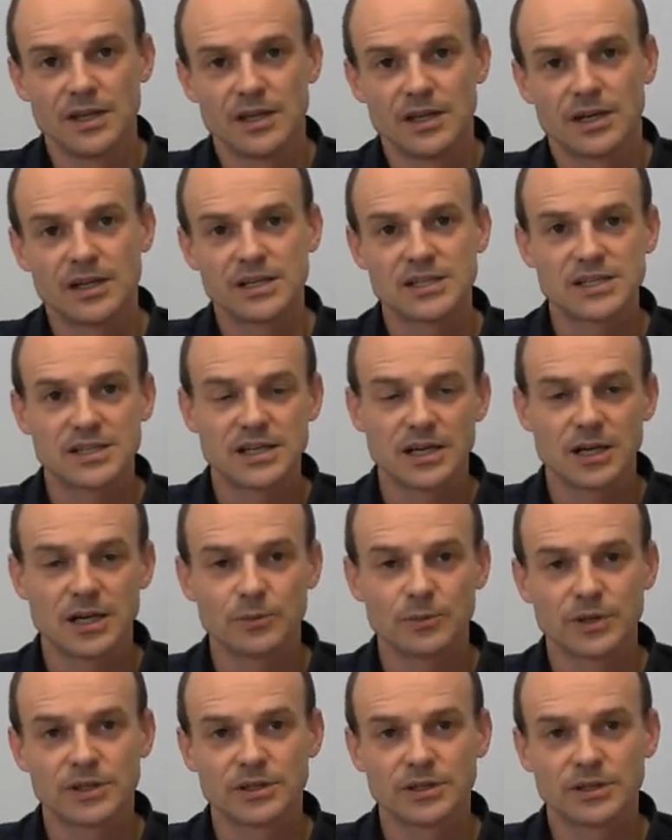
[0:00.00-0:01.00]
Let's start
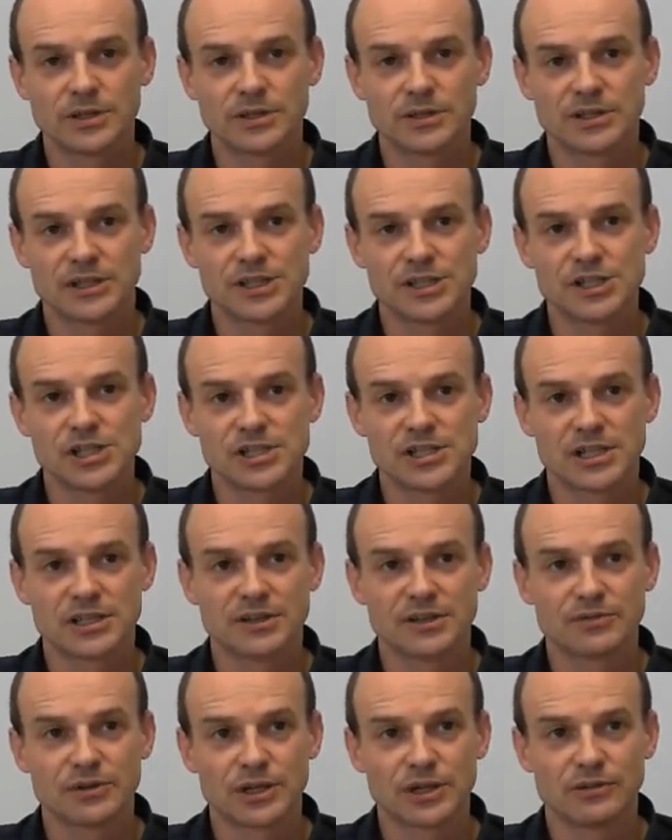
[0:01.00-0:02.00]
with the
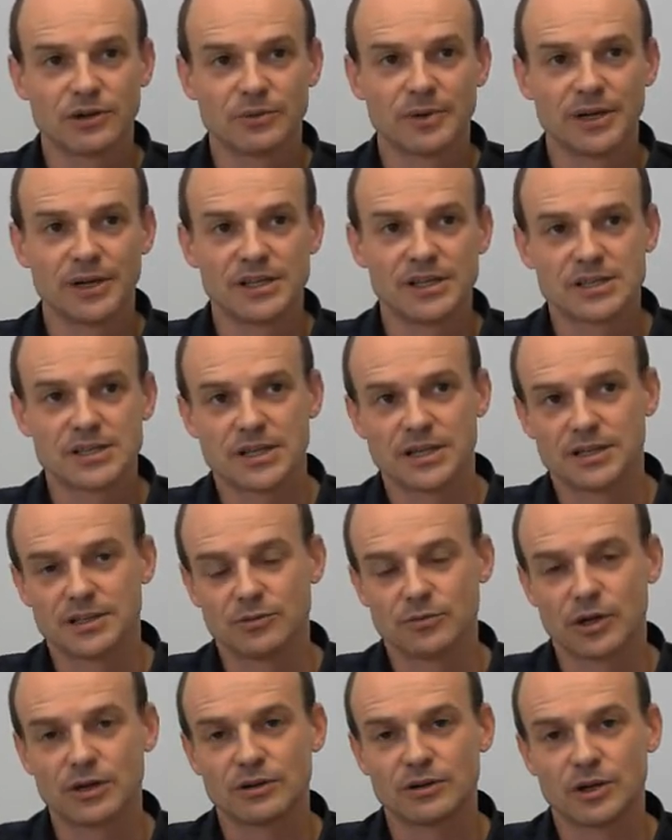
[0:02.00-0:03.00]
legislative requirements and
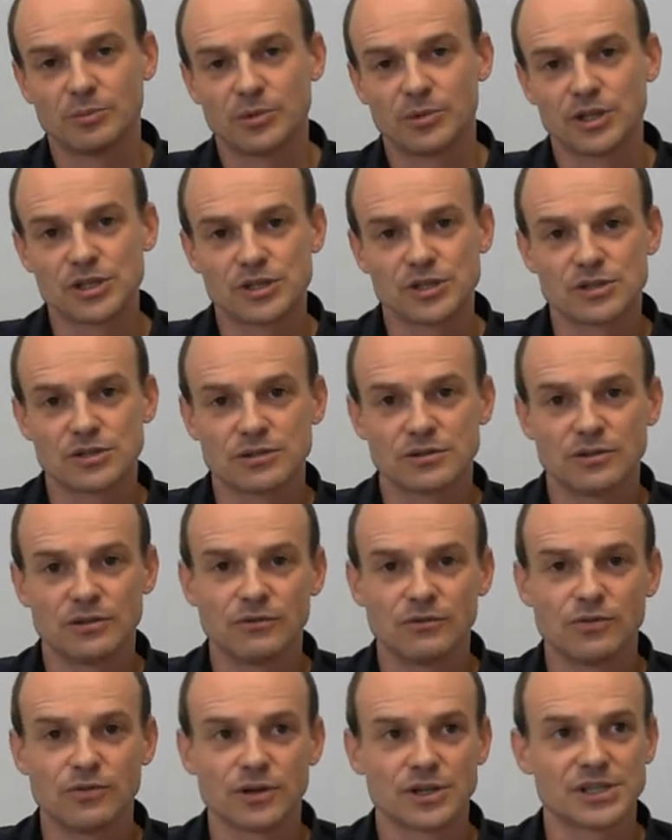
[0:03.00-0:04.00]
requirements
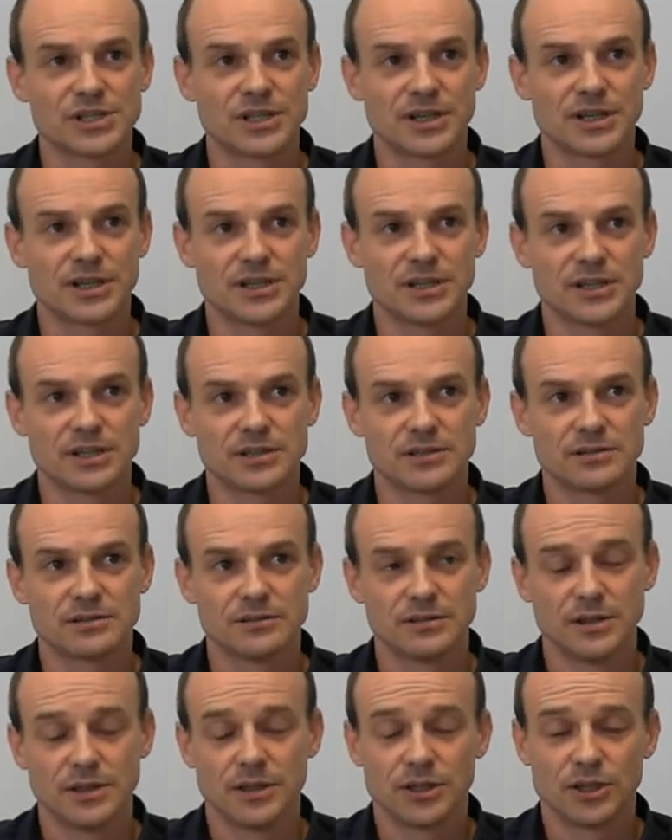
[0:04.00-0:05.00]
for the standards.
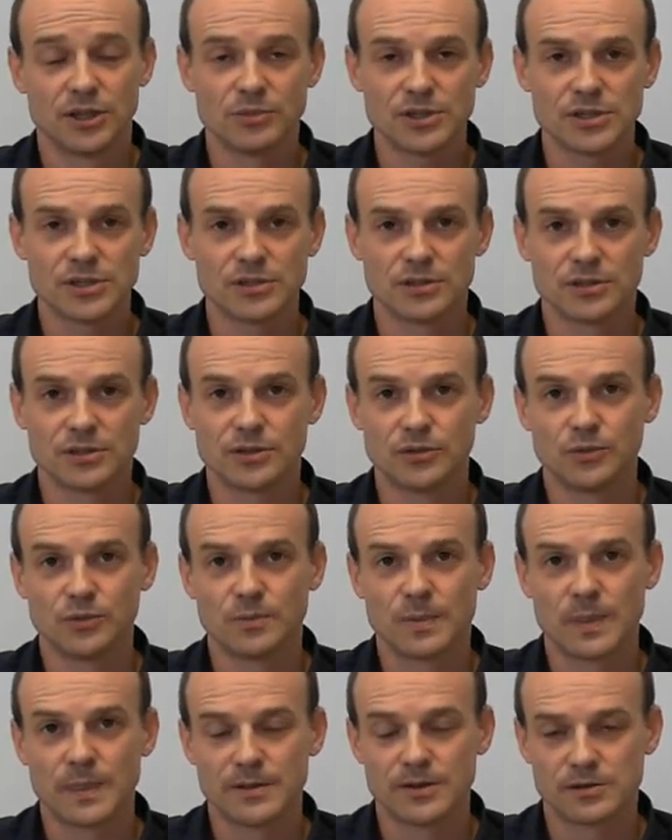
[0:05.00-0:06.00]
You must
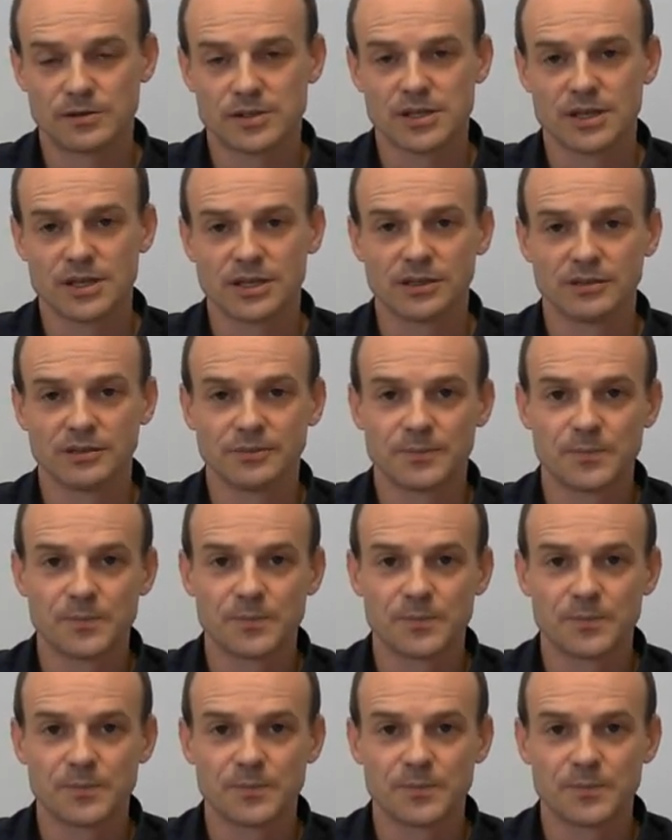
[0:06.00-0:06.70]
know yourself